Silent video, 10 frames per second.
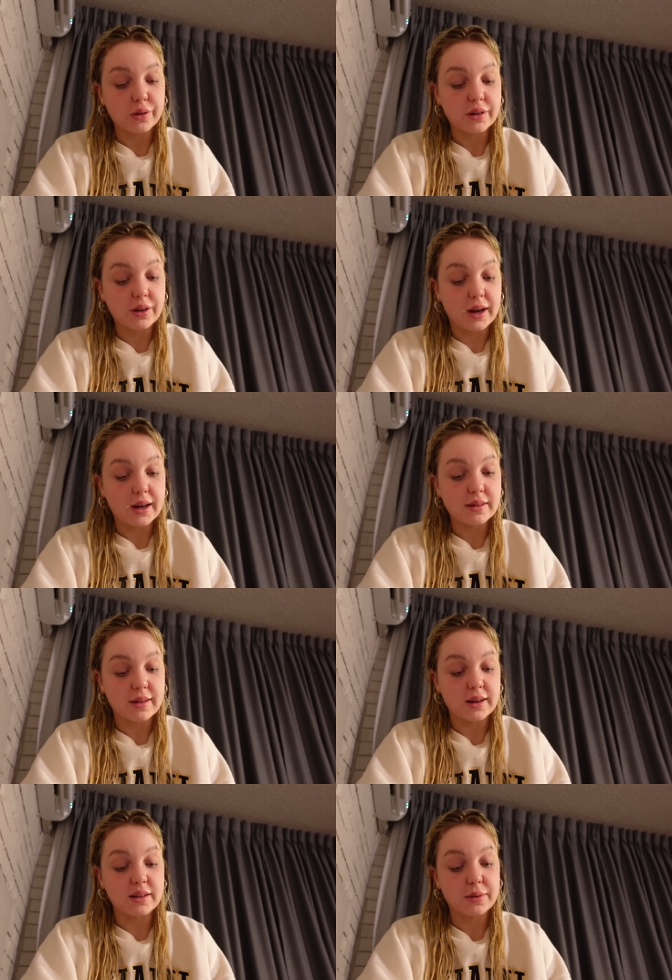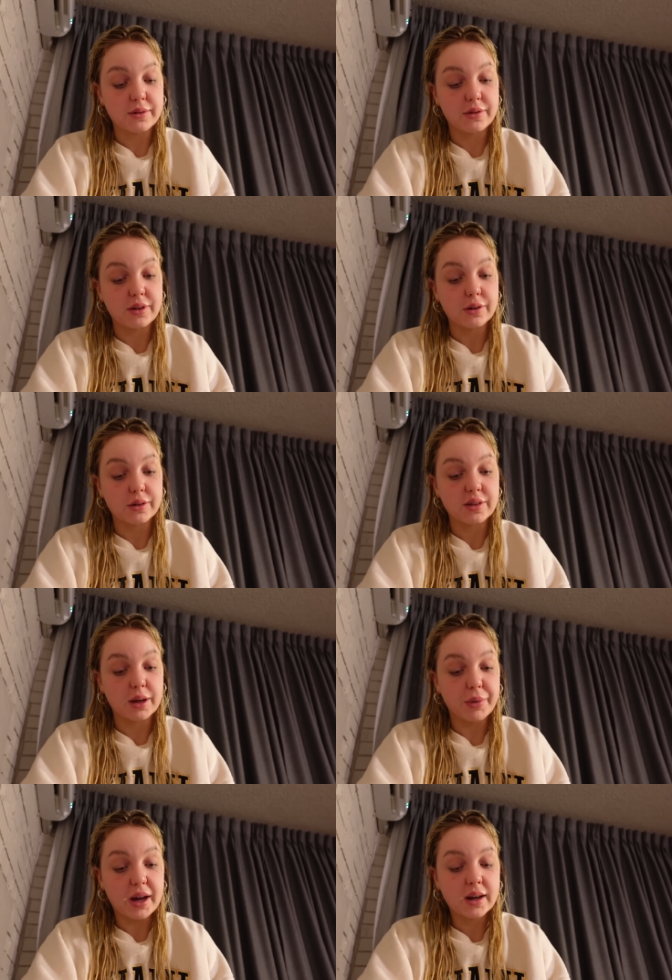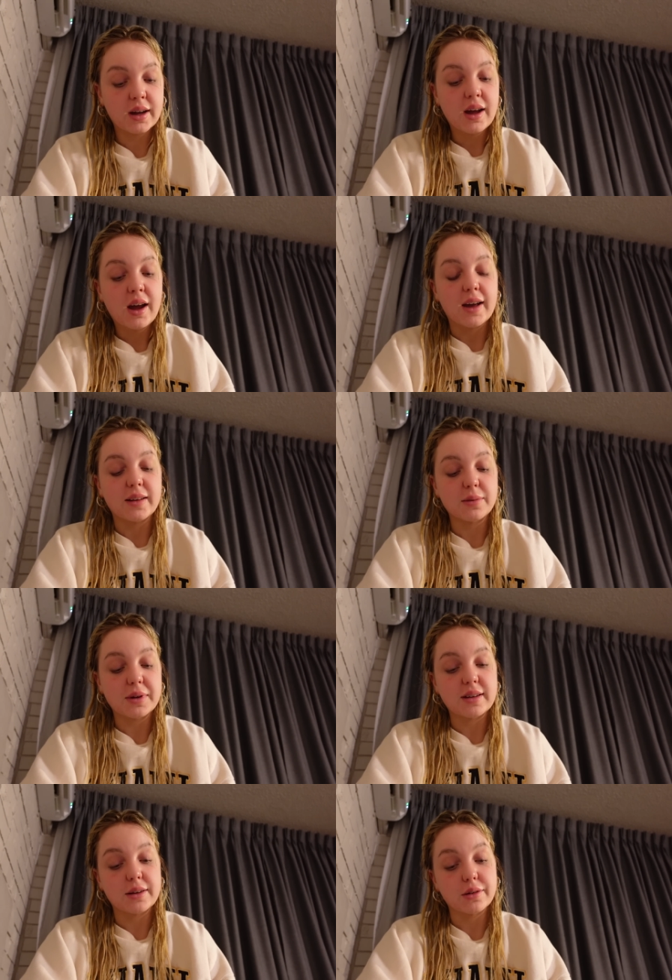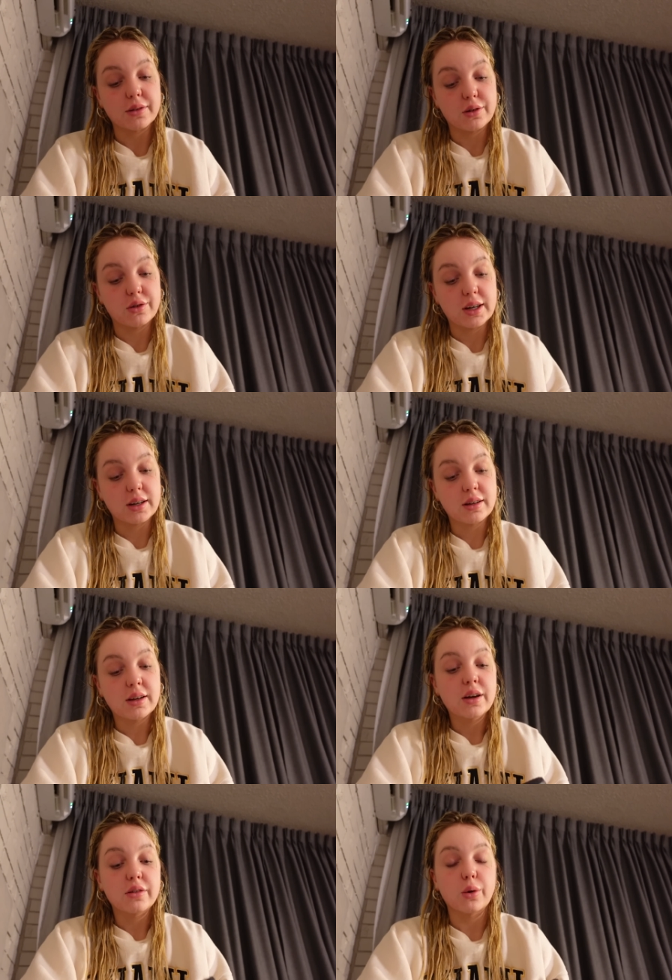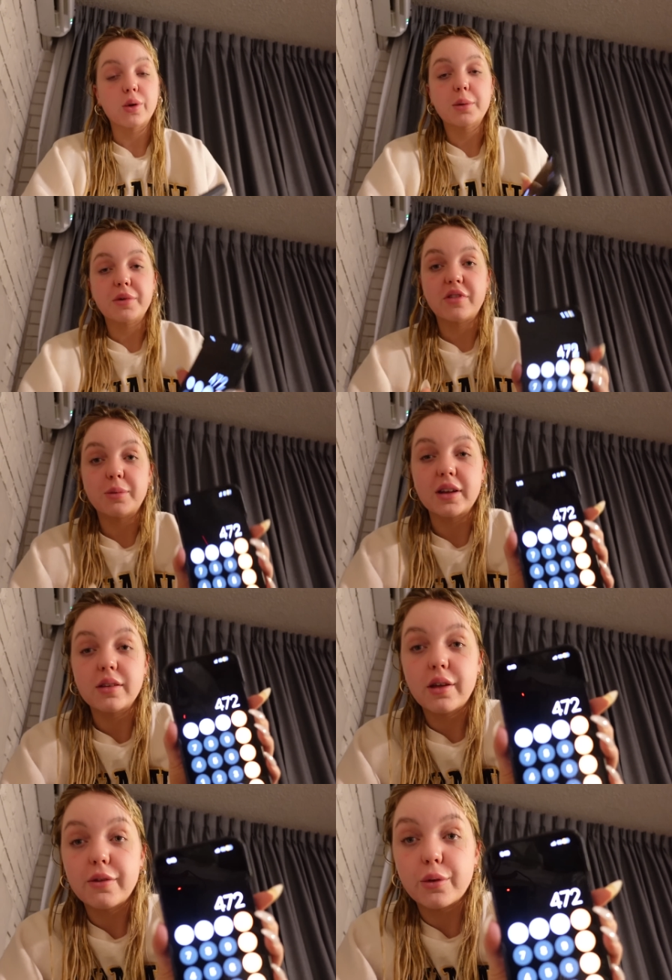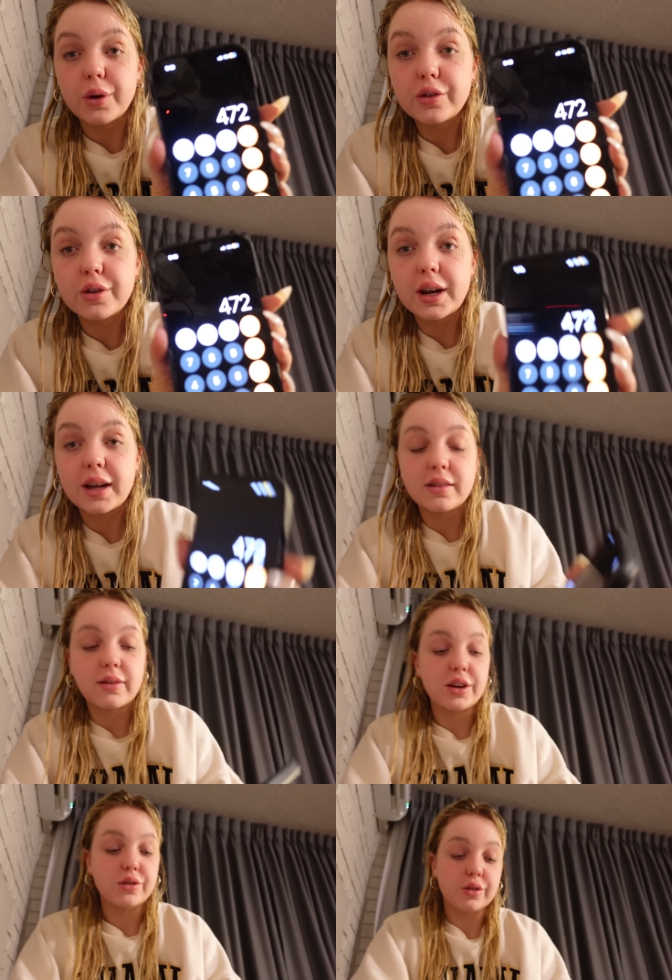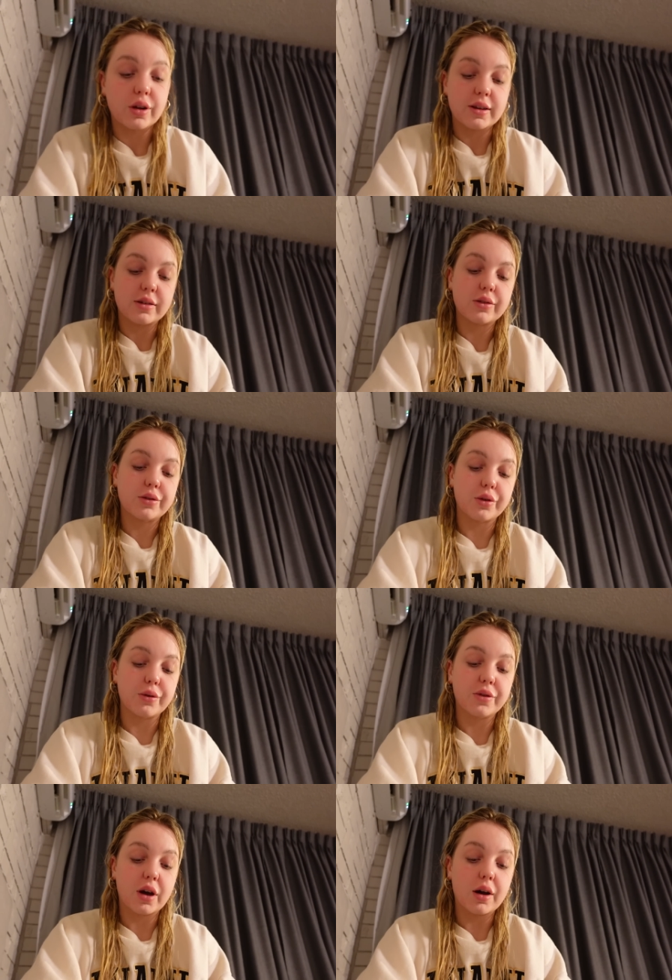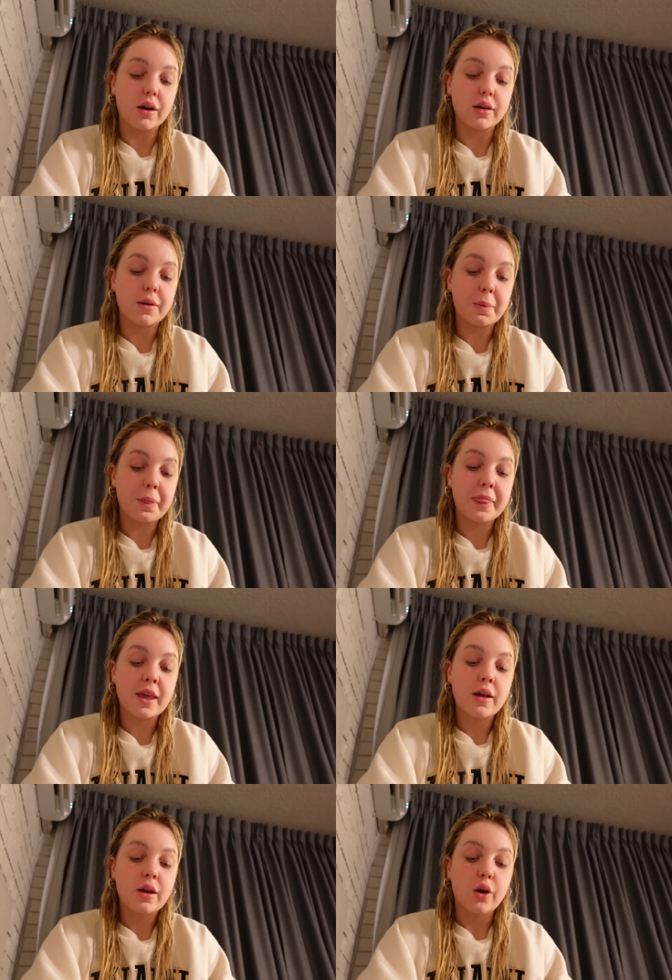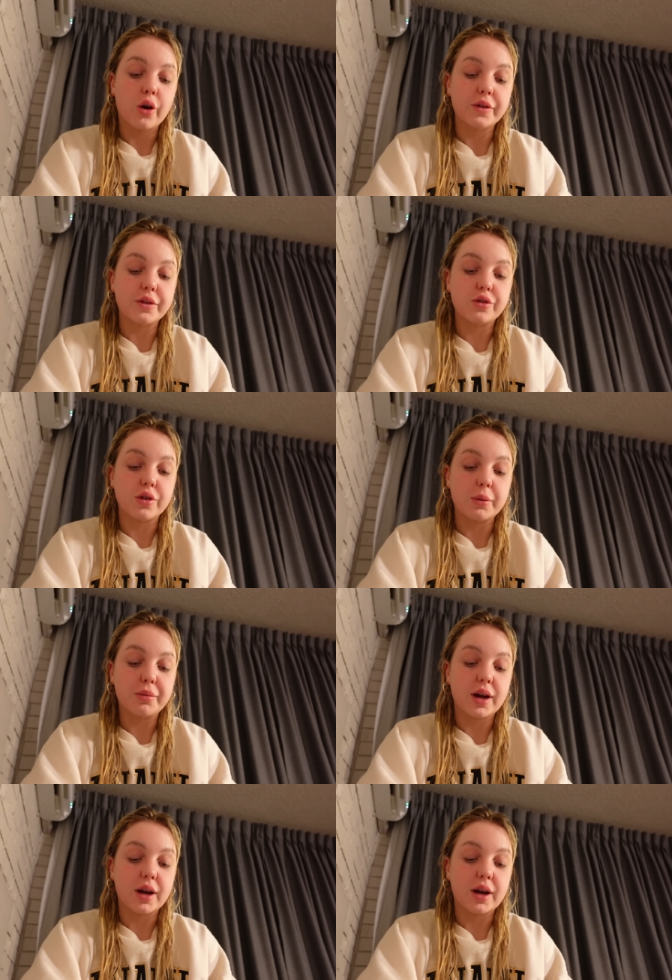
on the tights. And then I spent $15 to get back. And I spent $10 on a drink. So all up, I've spent $472 so far on this trip.